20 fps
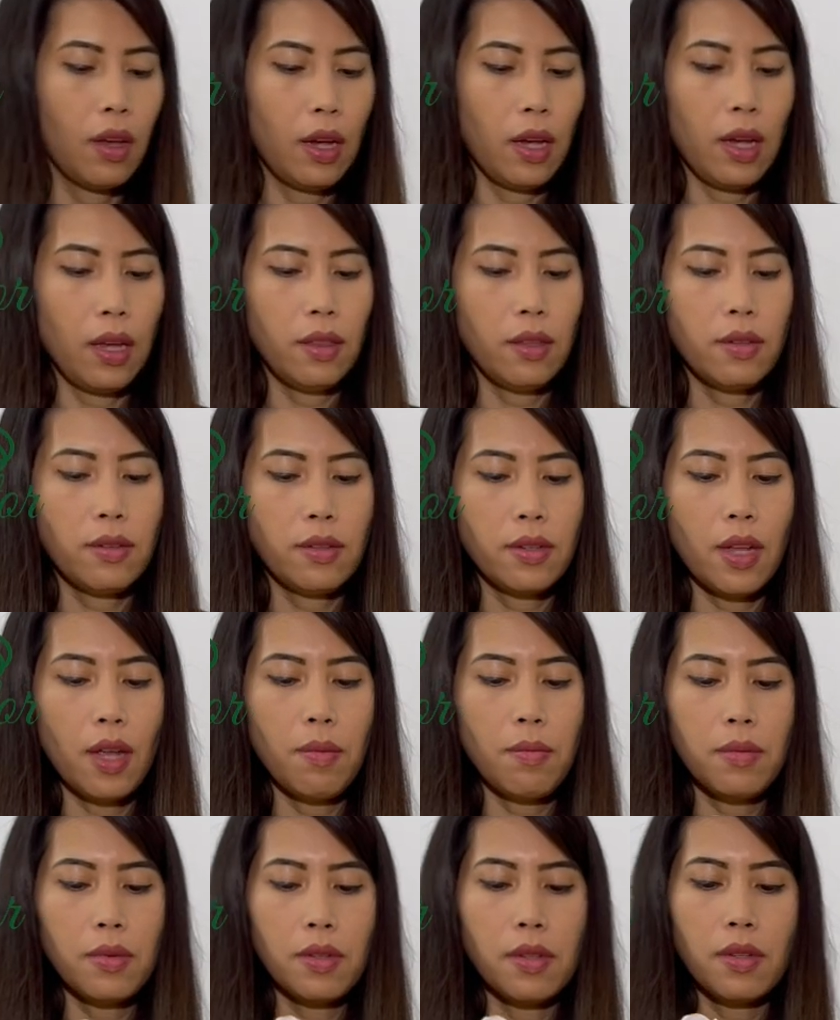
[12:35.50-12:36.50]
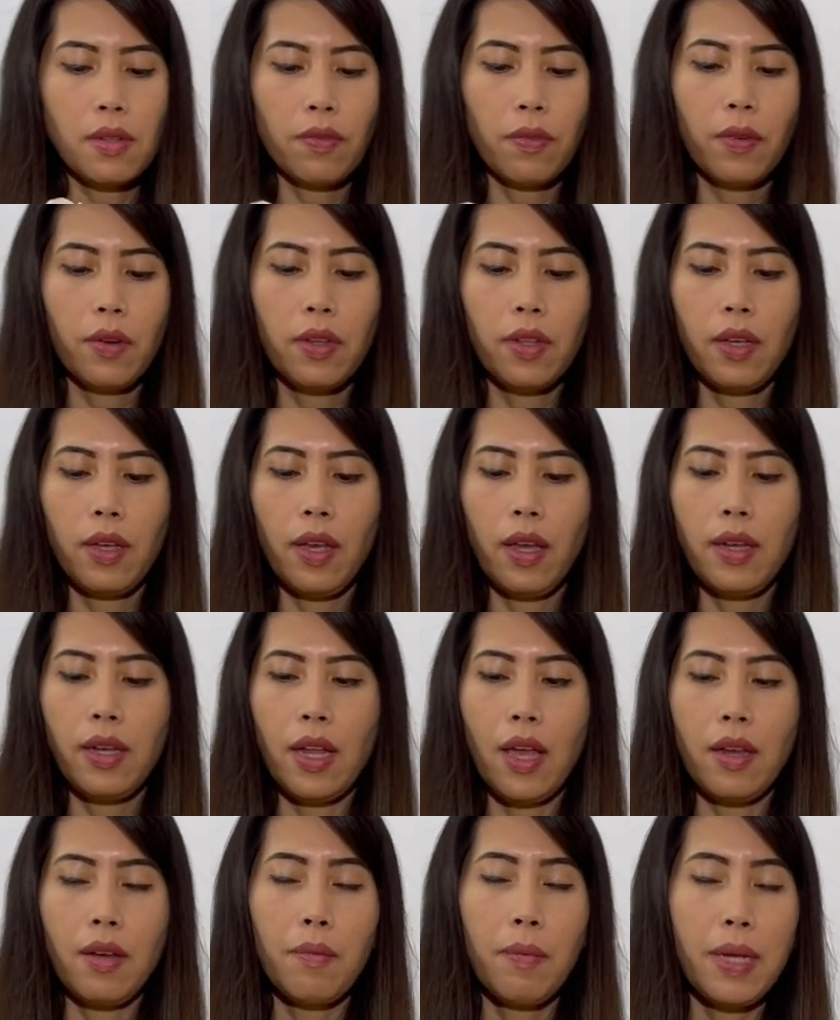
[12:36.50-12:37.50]
And the stems for the
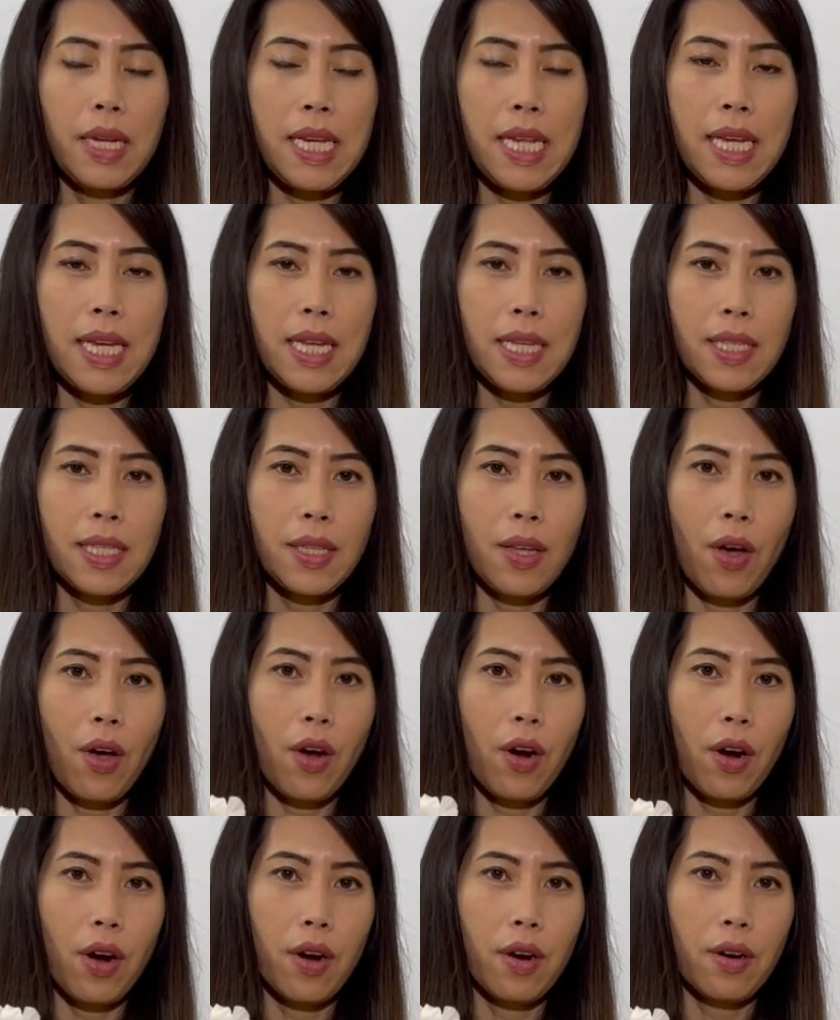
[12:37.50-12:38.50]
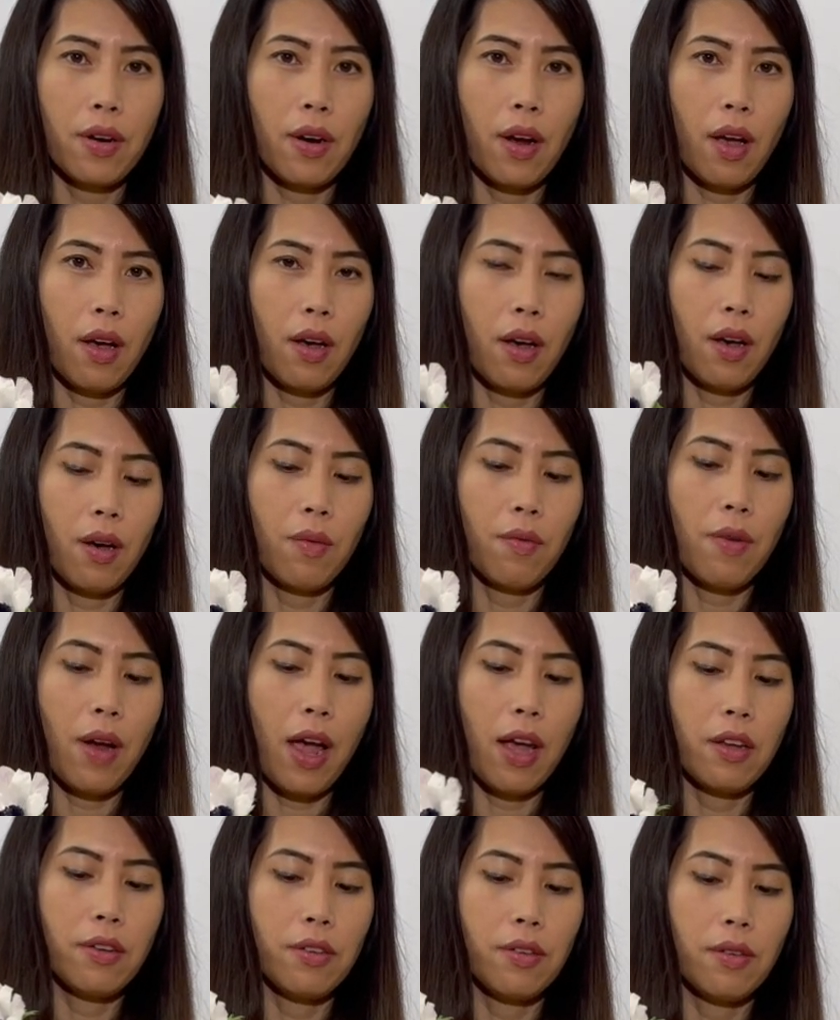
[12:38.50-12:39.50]
anemones are
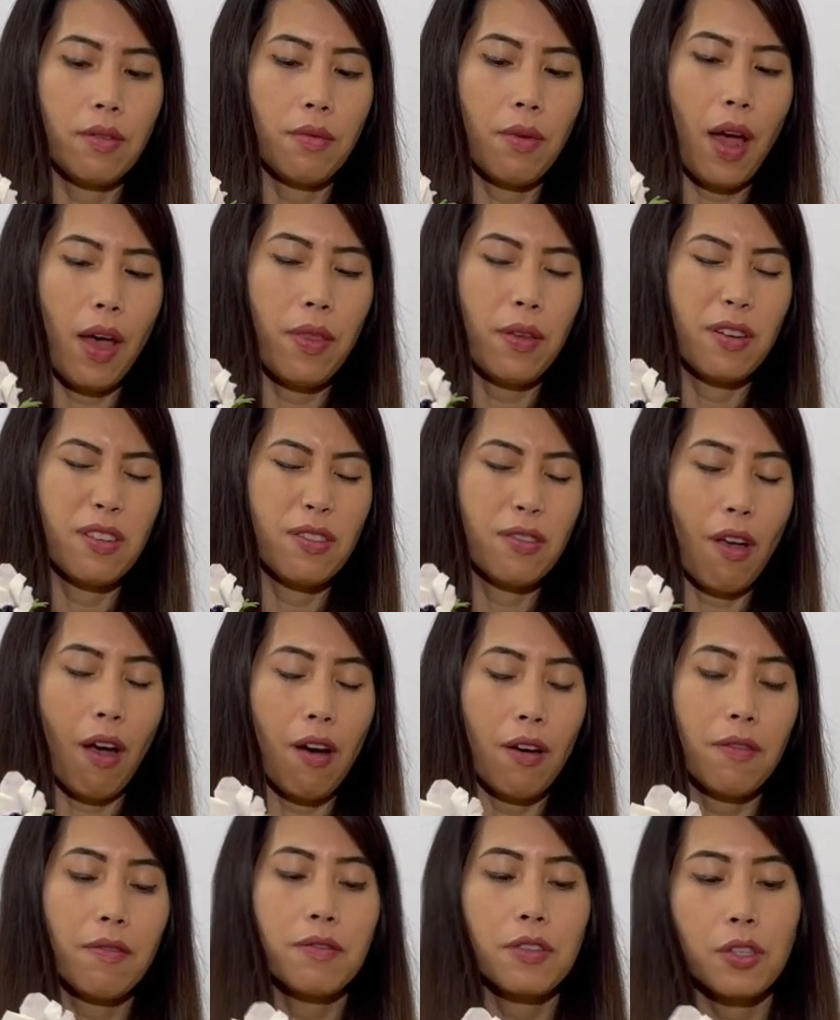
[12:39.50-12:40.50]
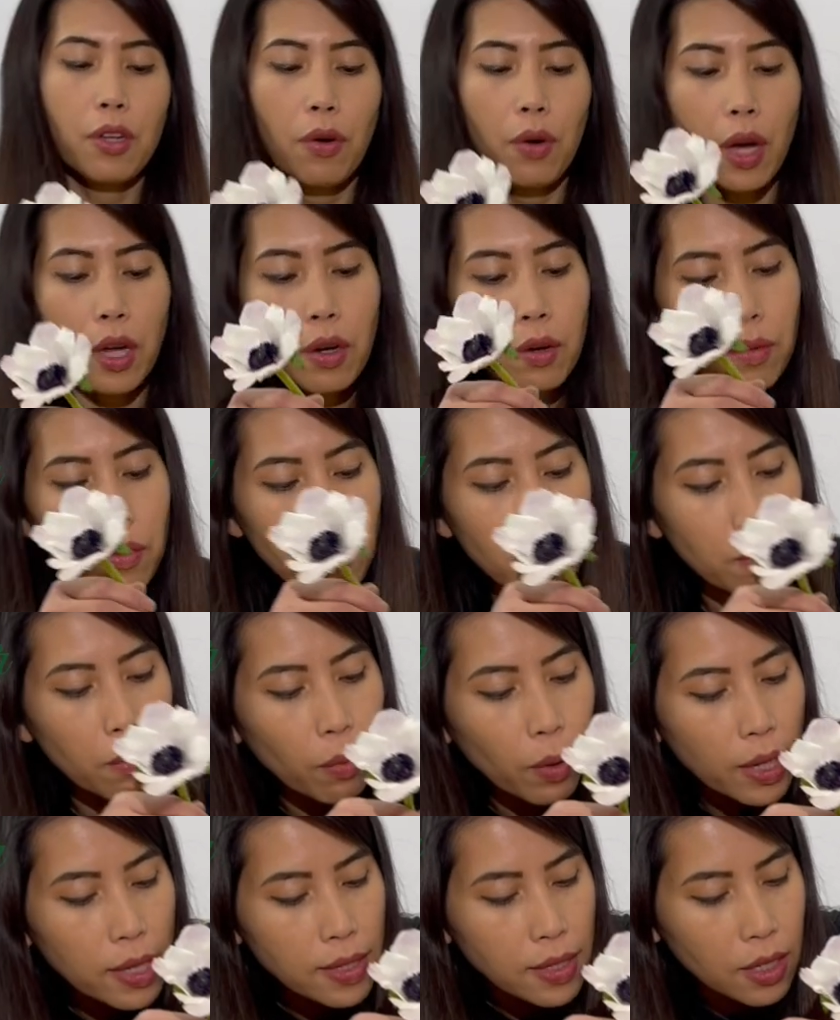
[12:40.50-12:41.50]
rather soft, so I don't
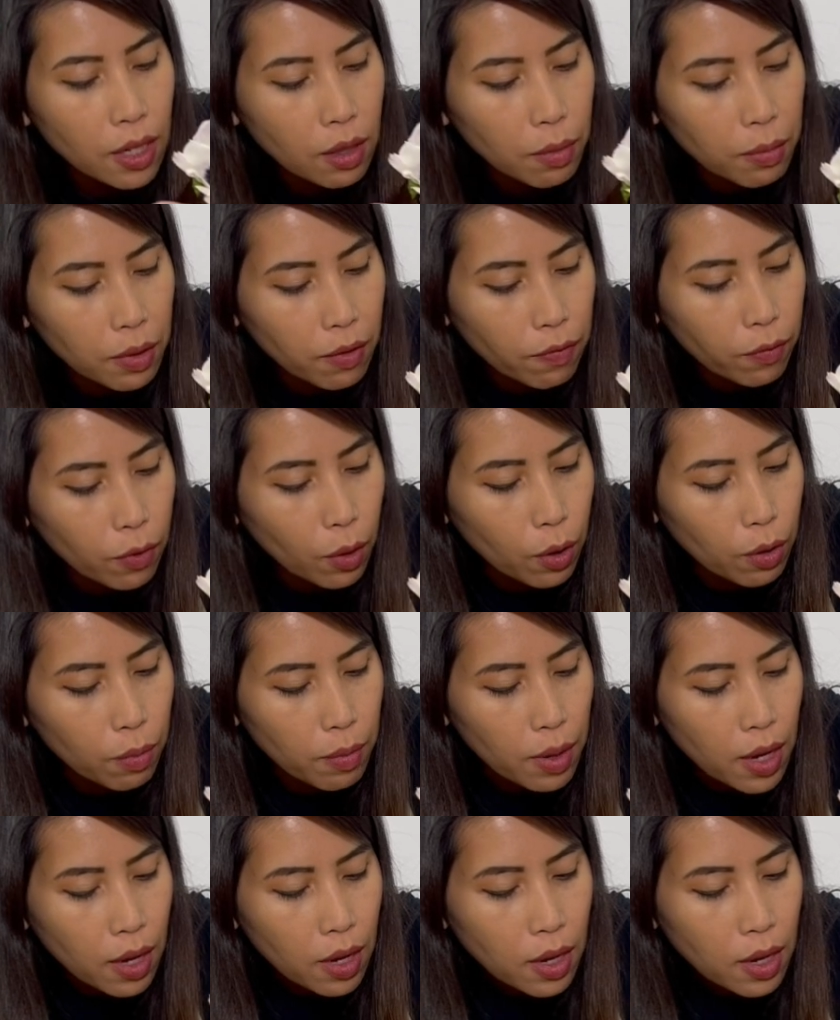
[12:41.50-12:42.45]
want to stick them in the foam.